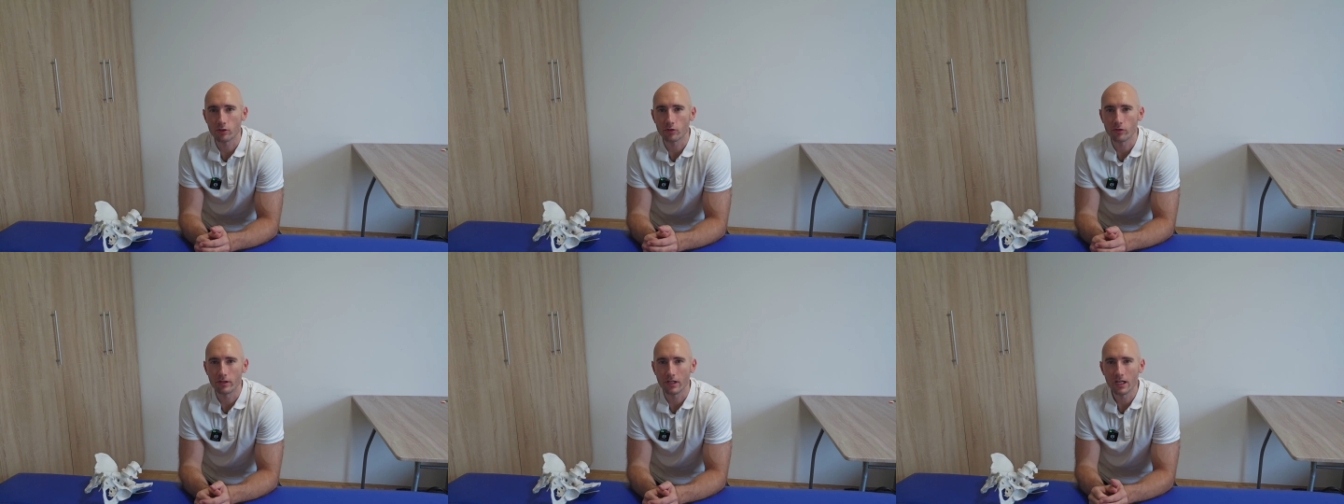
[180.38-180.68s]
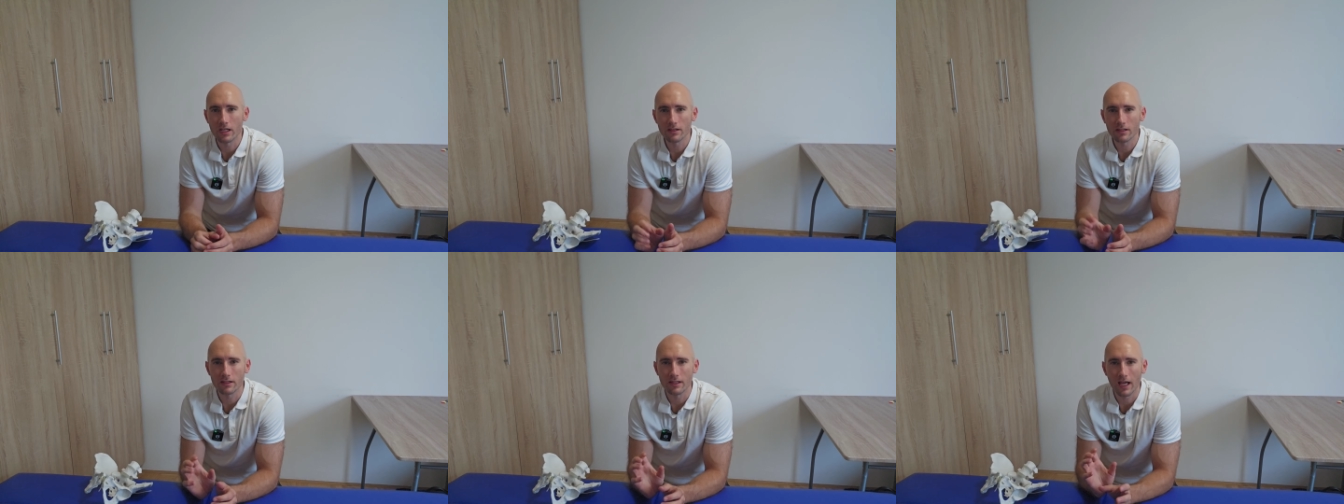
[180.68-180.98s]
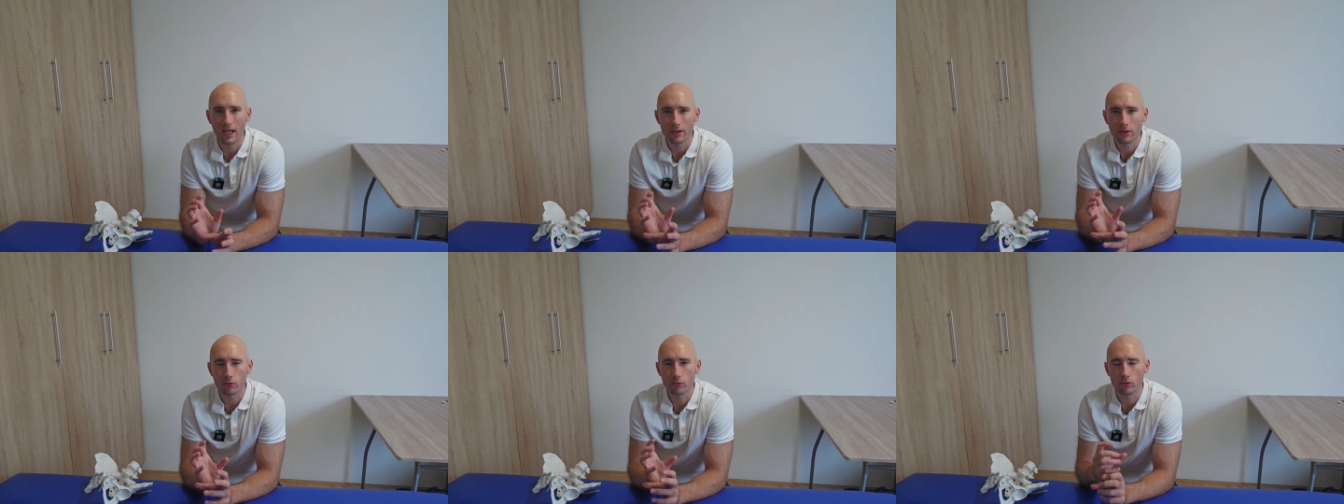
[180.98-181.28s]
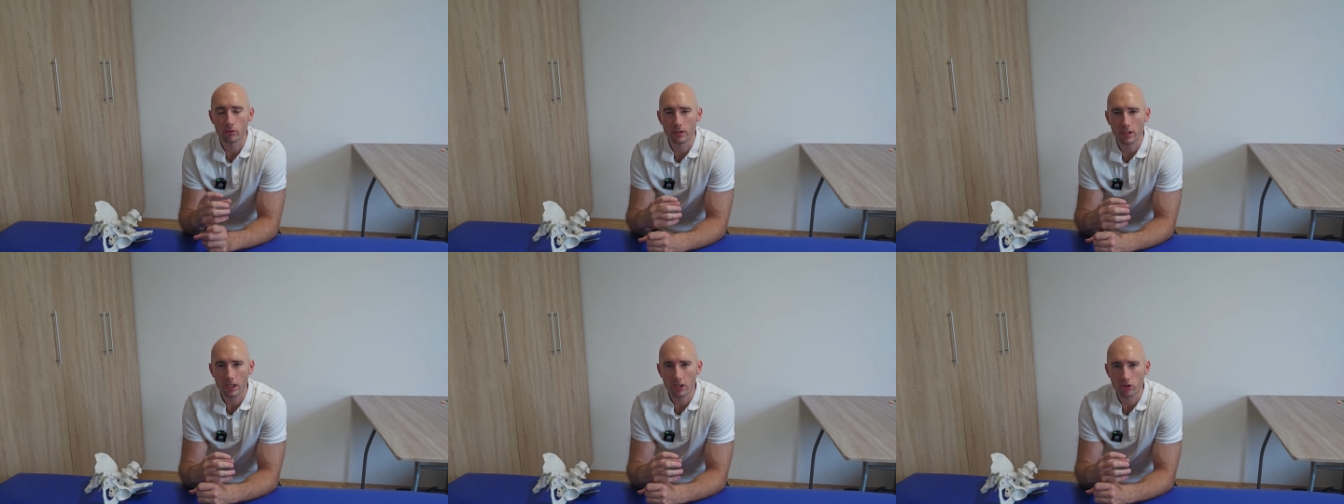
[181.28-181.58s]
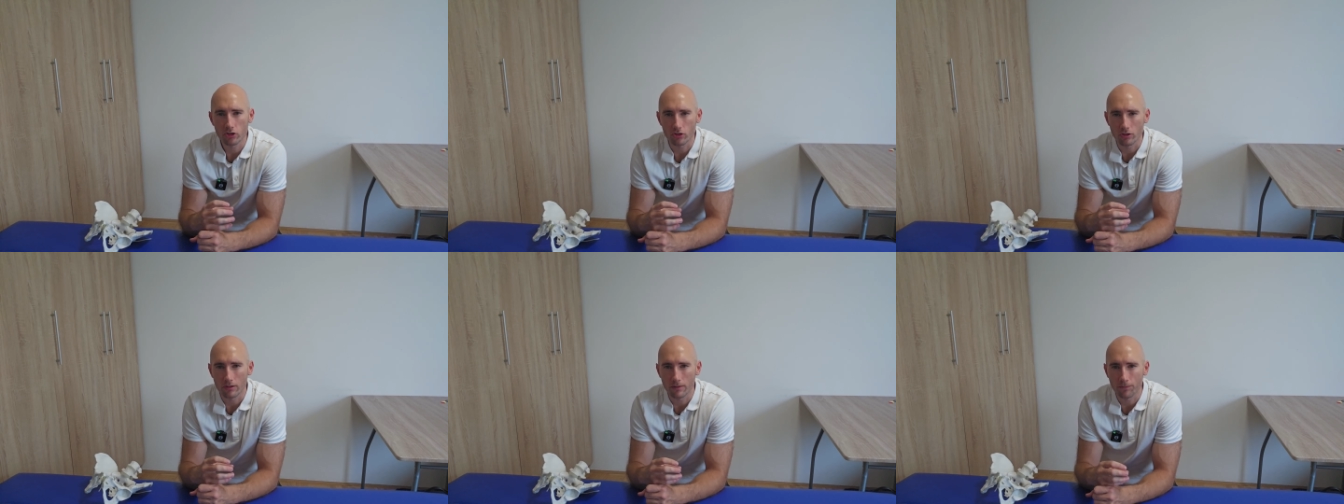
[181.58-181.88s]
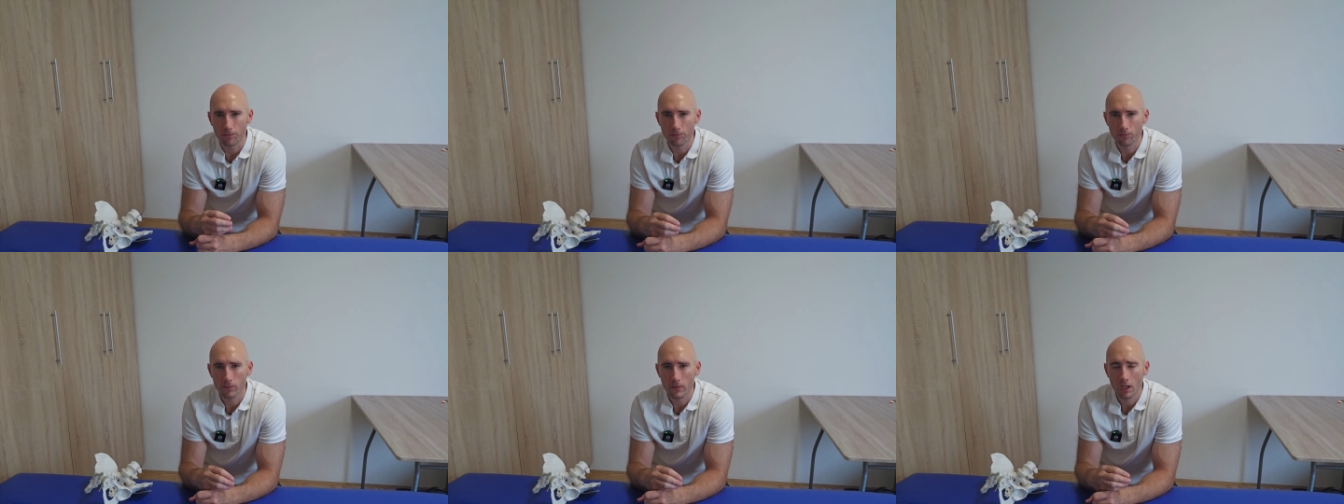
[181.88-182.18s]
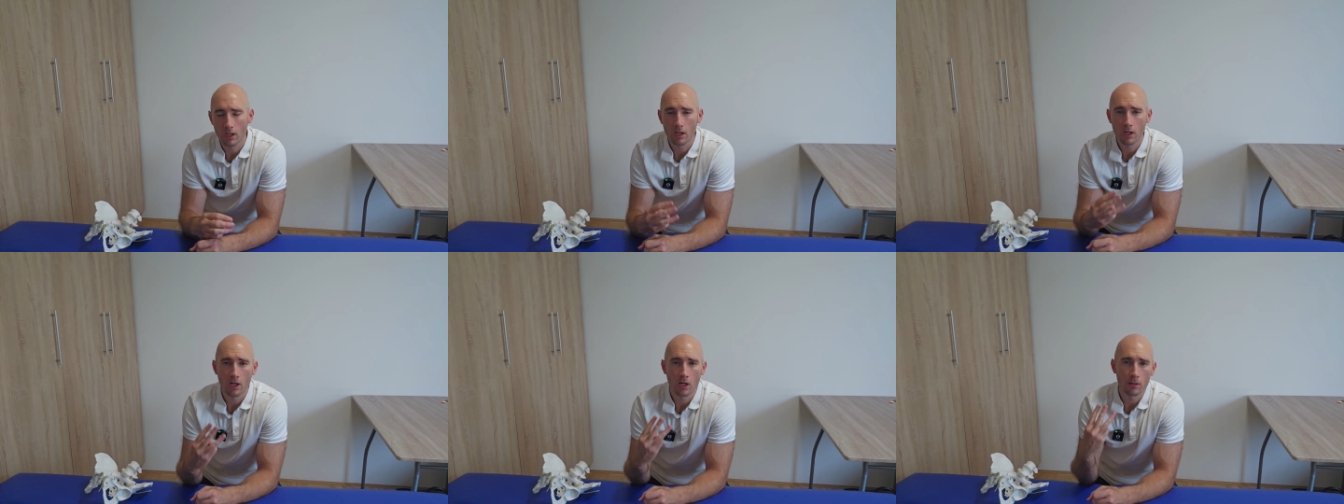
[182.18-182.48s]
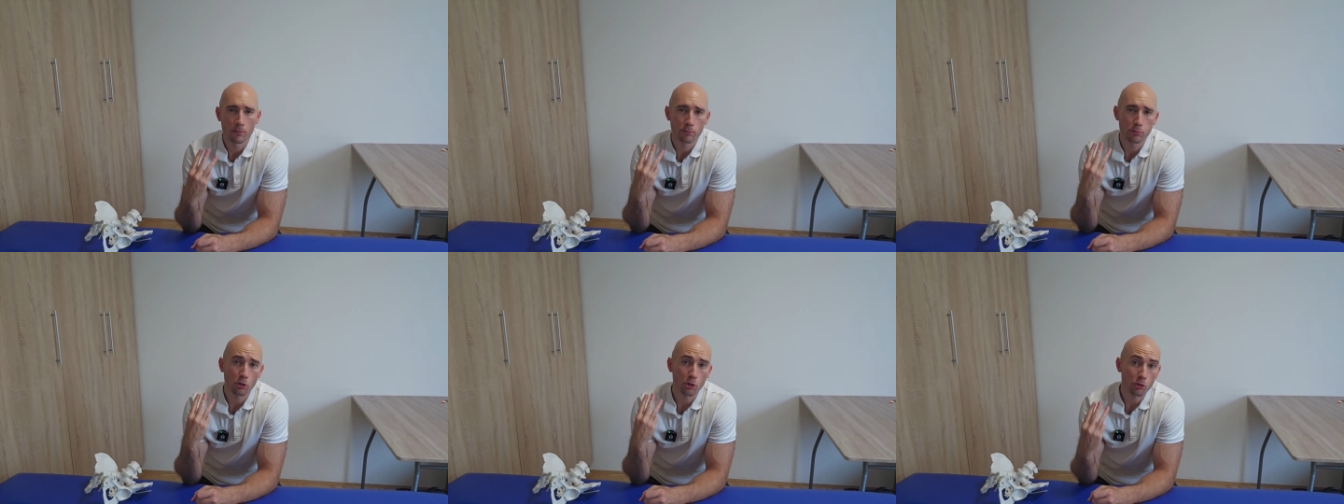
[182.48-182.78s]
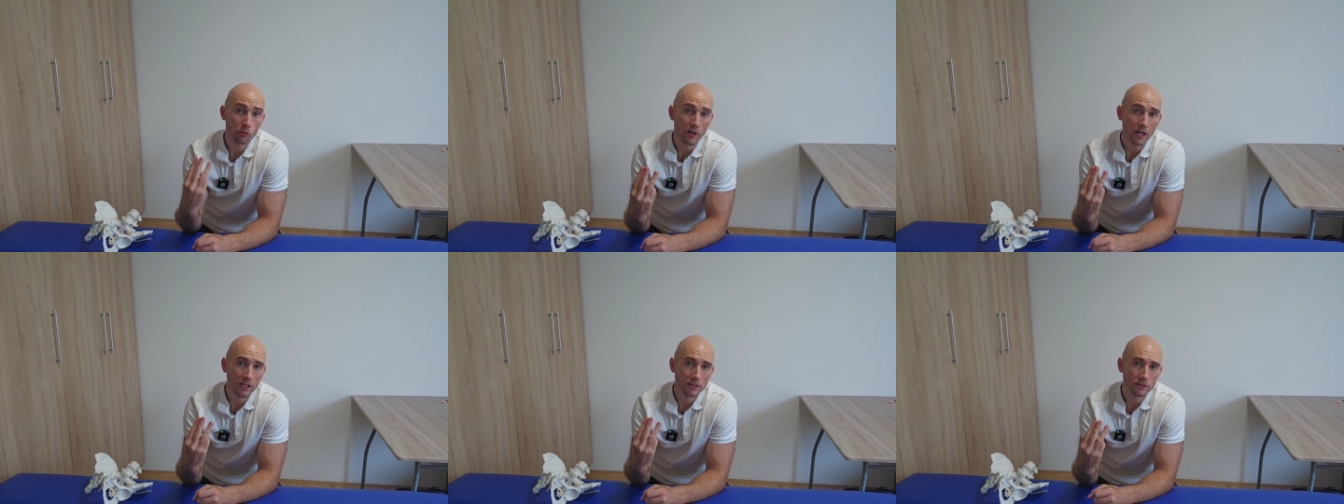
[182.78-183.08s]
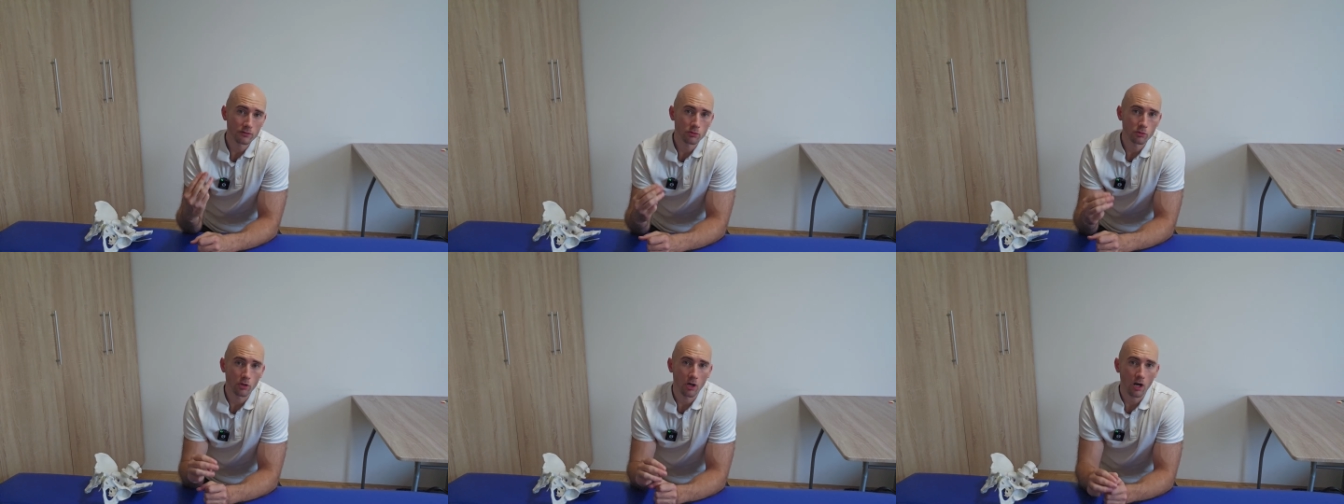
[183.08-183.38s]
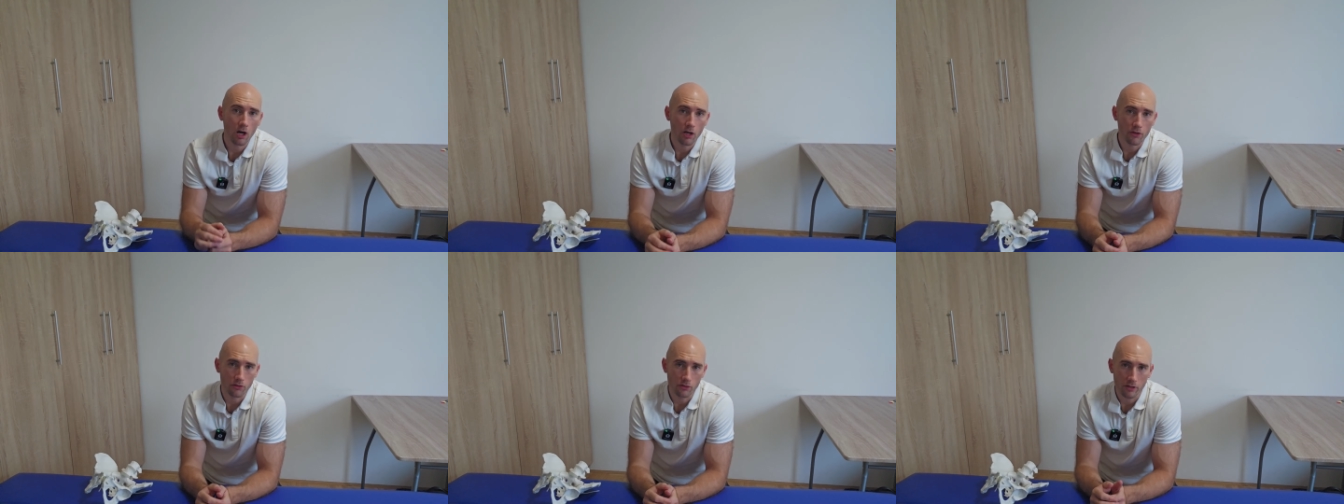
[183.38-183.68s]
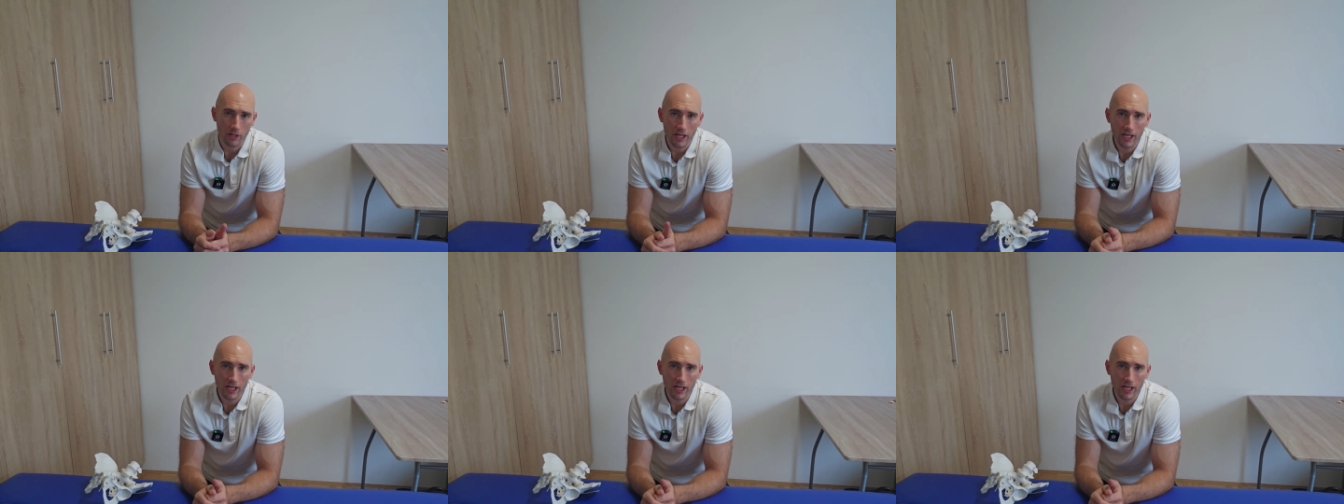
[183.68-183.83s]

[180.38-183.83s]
create that rotation. Progress to harder